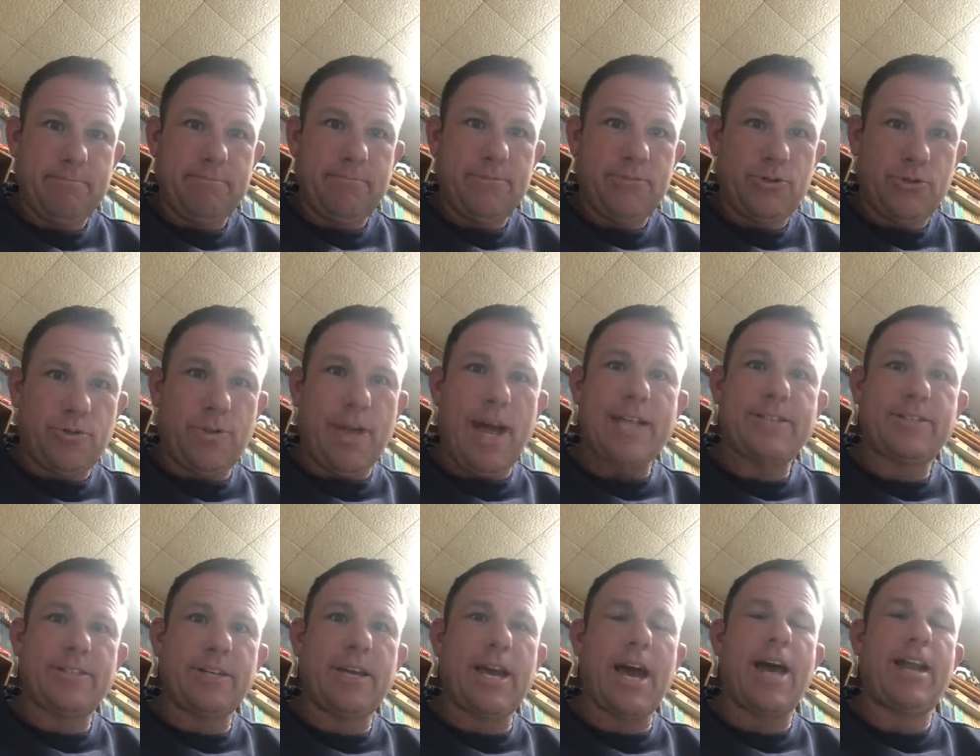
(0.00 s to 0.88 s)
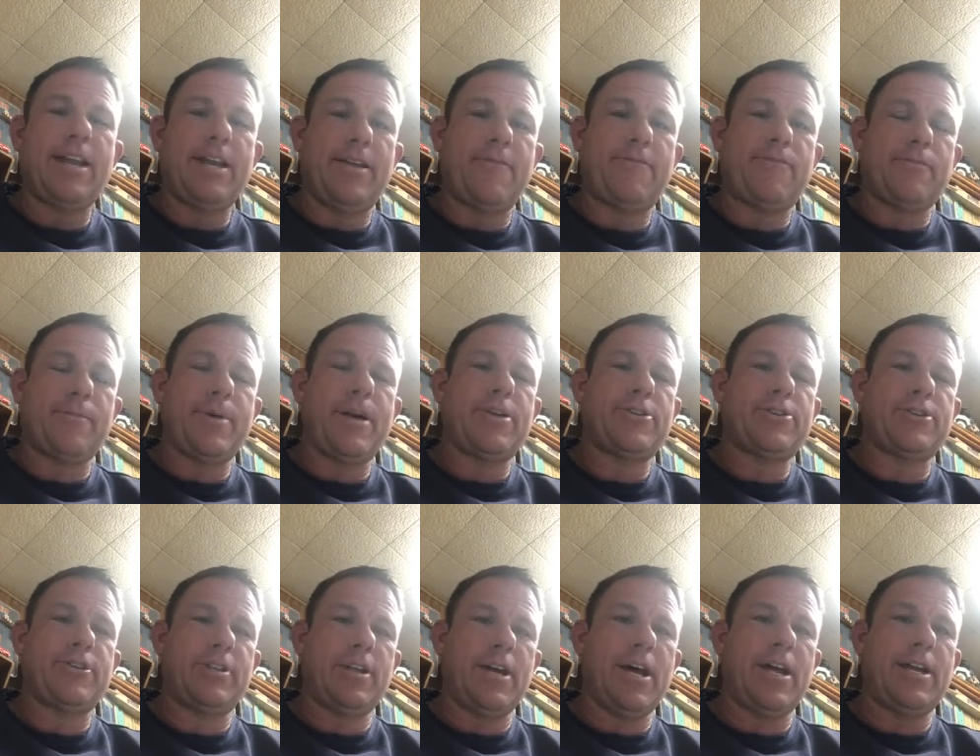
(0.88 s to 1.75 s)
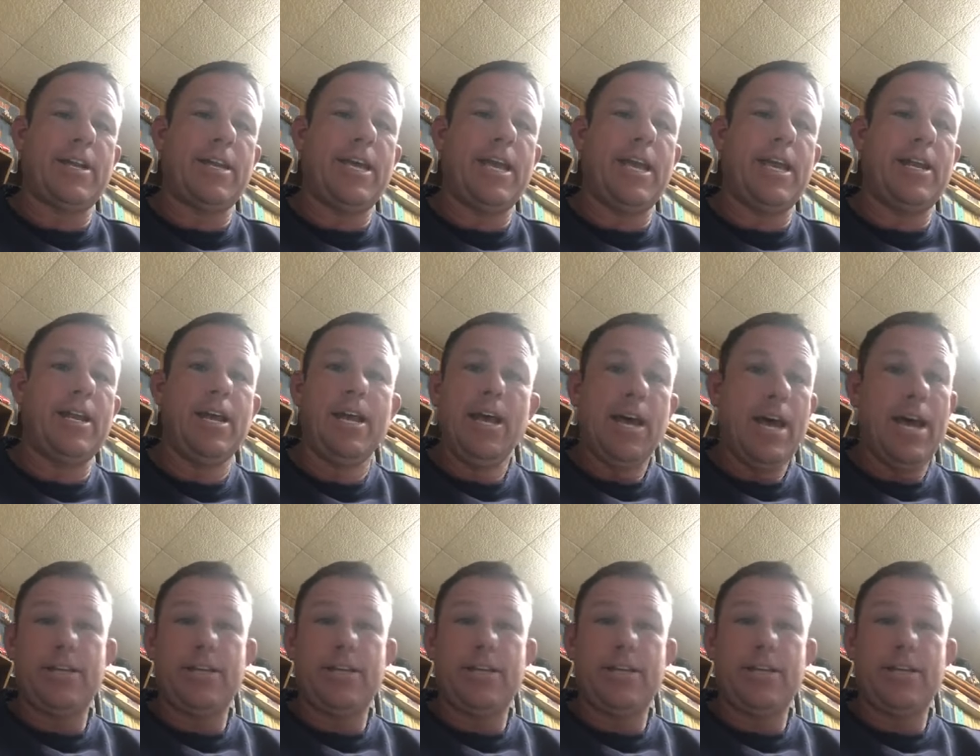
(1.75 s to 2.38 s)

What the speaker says: So that's the kind of information that I need.